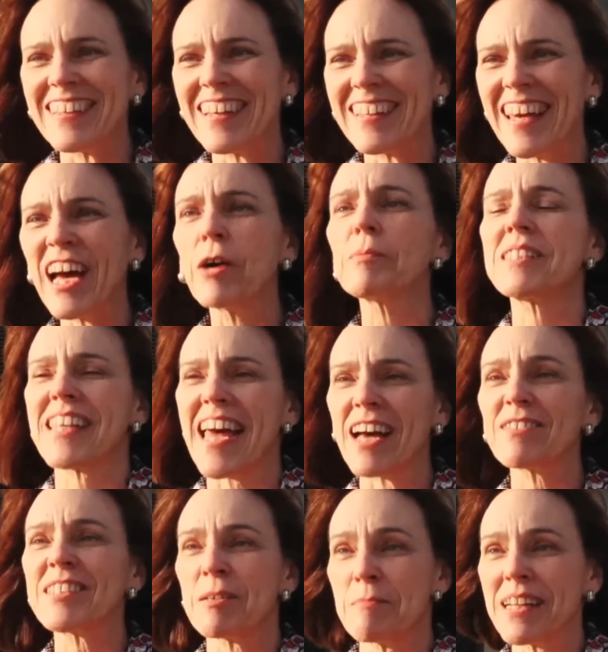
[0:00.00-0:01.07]
It helps to
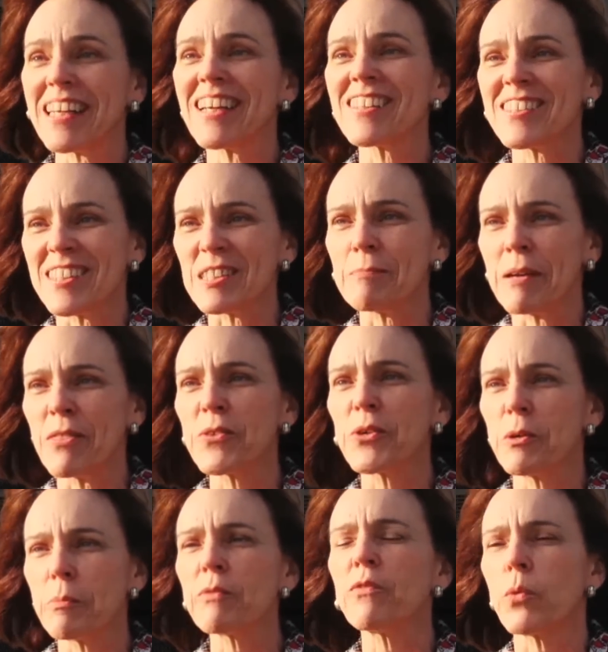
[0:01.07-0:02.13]
have somebody else that's been through
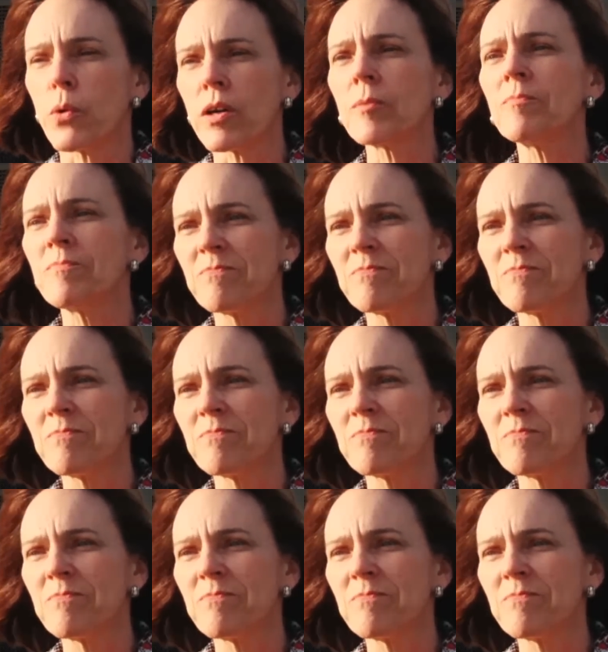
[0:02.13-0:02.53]
it before.